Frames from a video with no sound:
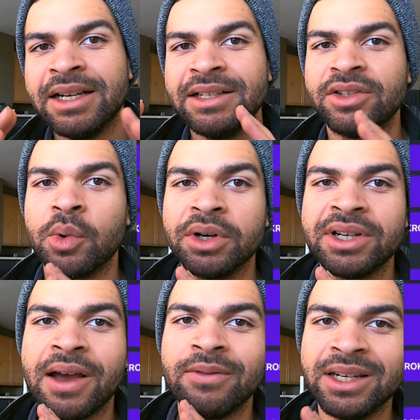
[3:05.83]
is going to
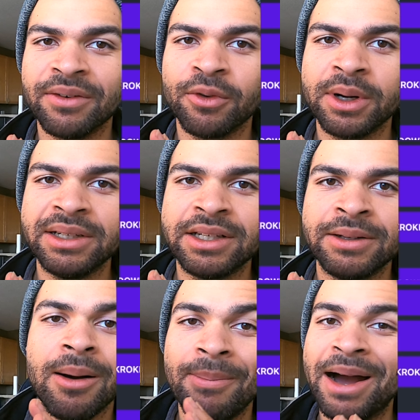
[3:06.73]
have different
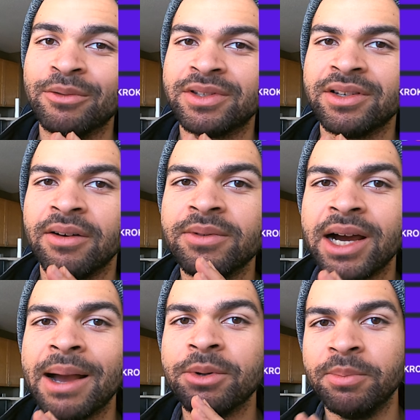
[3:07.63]
amounts of
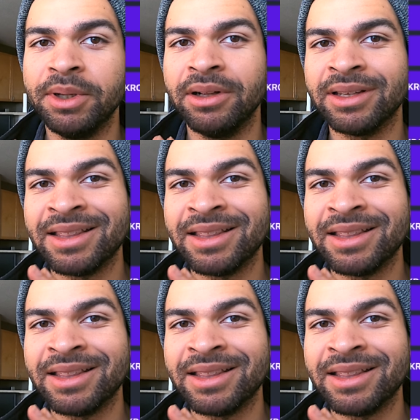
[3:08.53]
time to build.